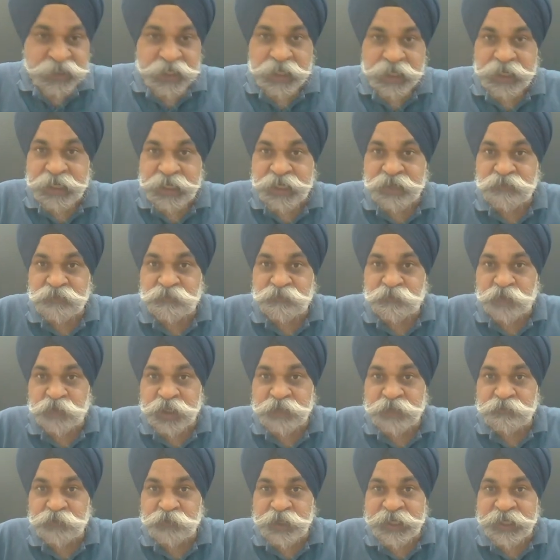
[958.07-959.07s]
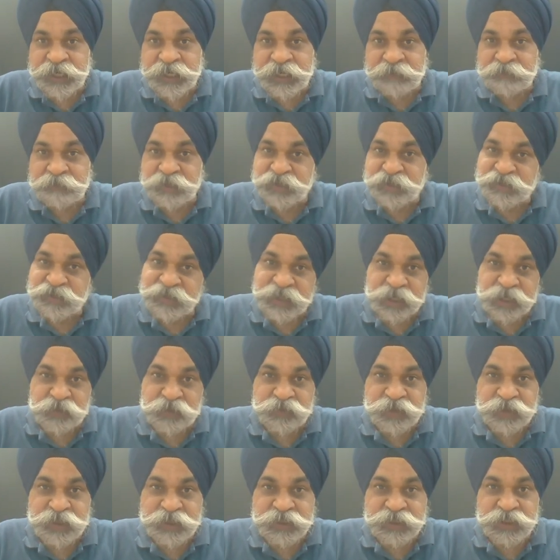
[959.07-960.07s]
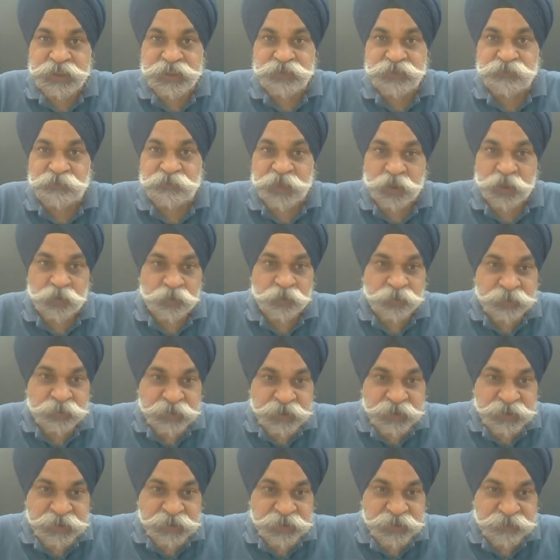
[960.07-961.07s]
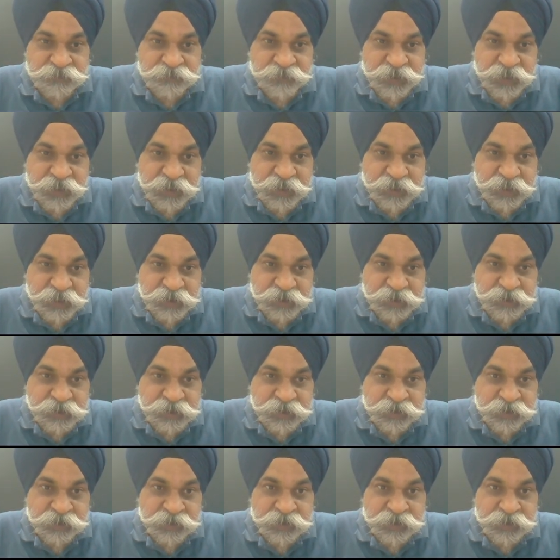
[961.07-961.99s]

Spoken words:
And what would happen now? This is wow. This is very interesting.